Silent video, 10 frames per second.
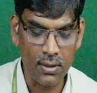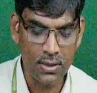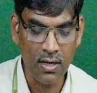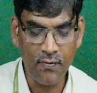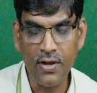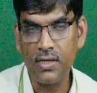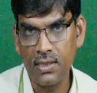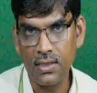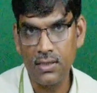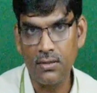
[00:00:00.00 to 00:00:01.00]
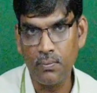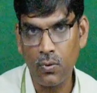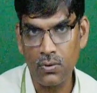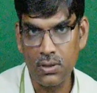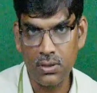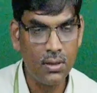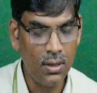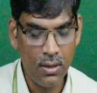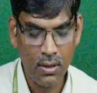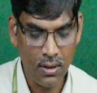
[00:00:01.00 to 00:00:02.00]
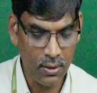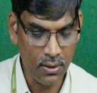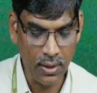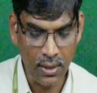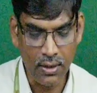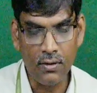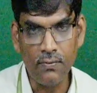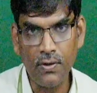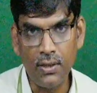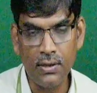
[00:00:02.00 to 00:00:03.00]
the self-excitation process they are identified.